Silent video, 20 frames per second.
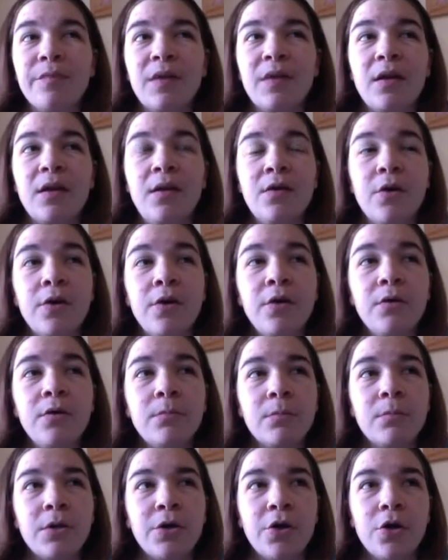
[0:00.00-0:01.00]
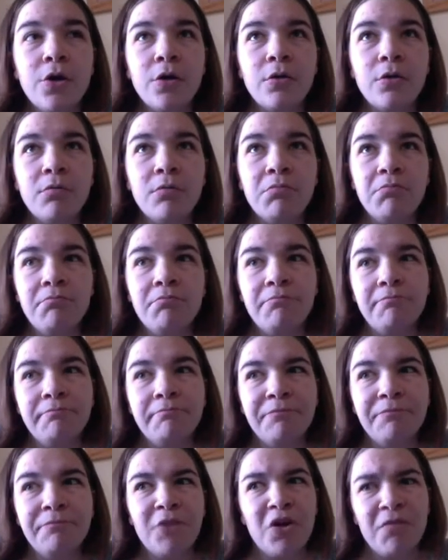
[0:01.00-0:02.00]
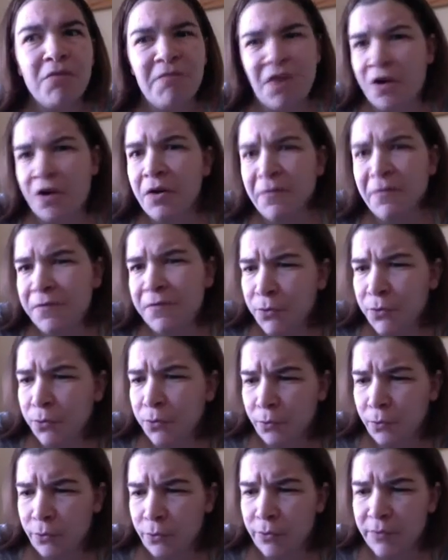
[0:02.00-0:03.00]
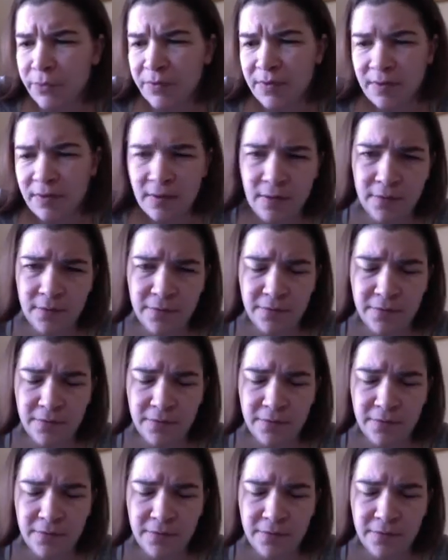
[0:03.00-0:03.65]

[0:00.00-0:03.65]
in art there are very few rules, if